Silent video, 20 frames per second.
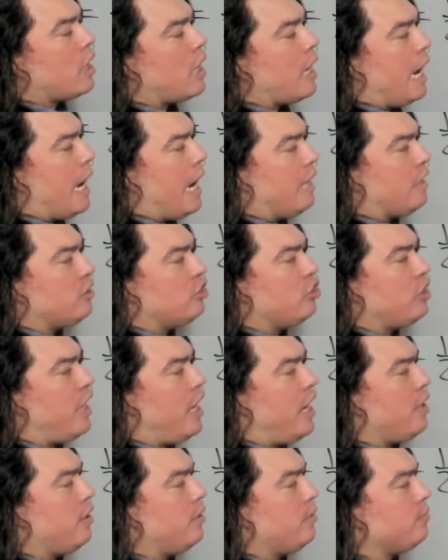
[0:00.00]
and
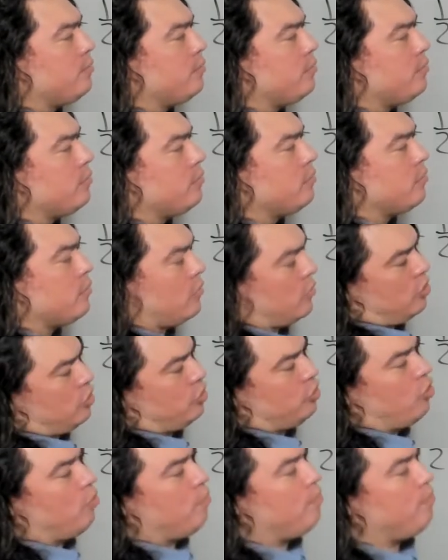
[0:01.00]
then,
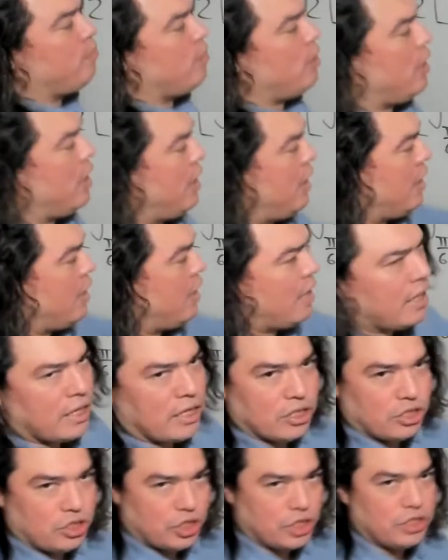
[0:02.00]
and
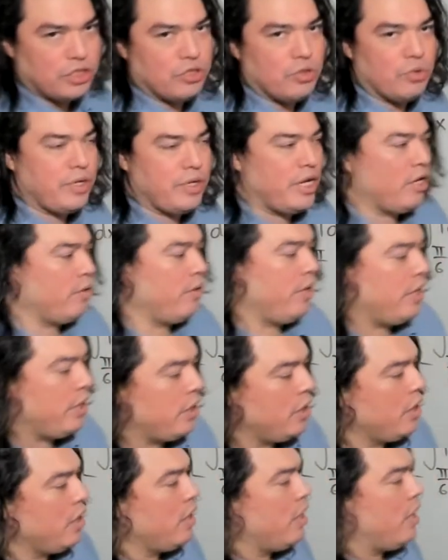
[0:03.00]
again, just to reiterate,
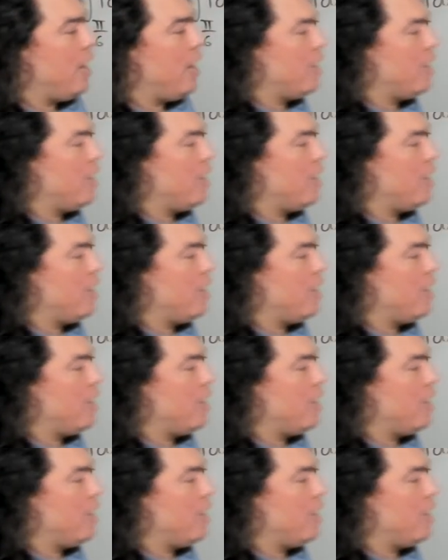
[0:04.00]
I